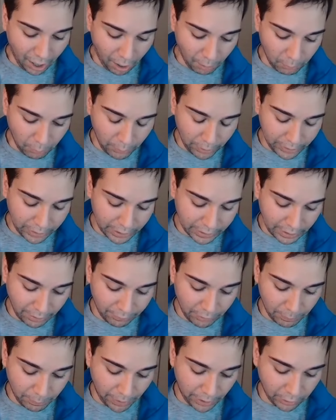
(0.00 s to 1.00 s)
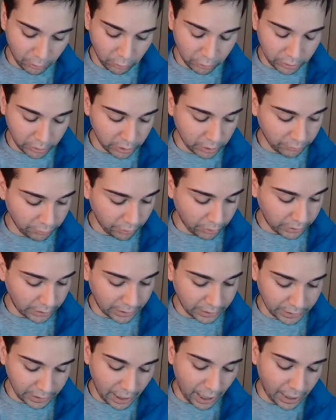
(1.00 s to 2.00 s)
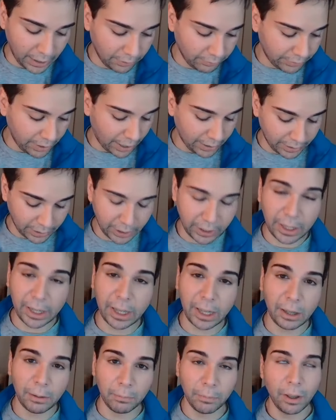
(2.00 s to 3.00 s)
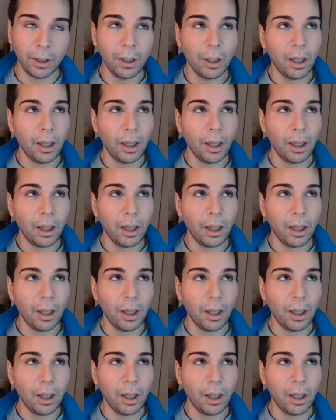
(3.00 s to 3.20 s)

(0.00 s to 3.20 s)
With the Seven of Pentacles in its reverse, it's kind of that theme